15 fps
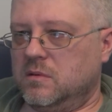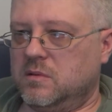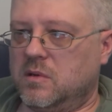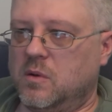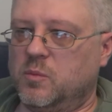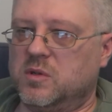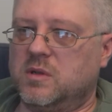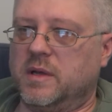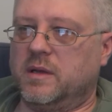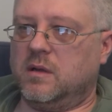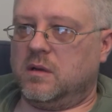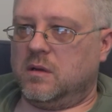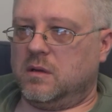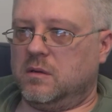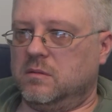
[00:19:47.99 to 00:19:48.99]
almost like
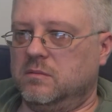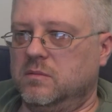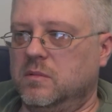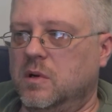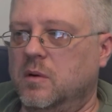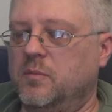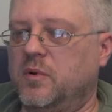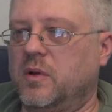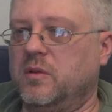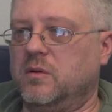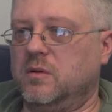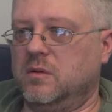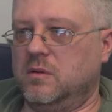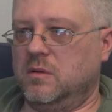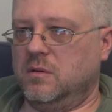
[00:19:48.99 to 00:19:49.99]
a
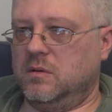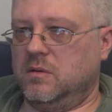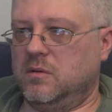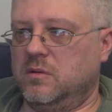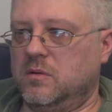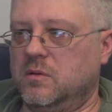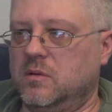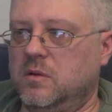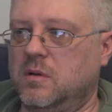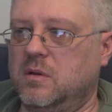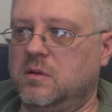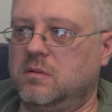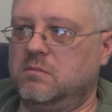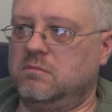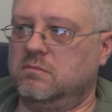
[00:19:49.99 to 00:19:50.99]
brotherhood,
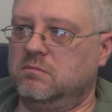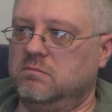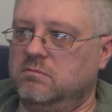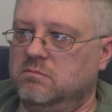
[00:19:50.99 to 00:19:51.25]
and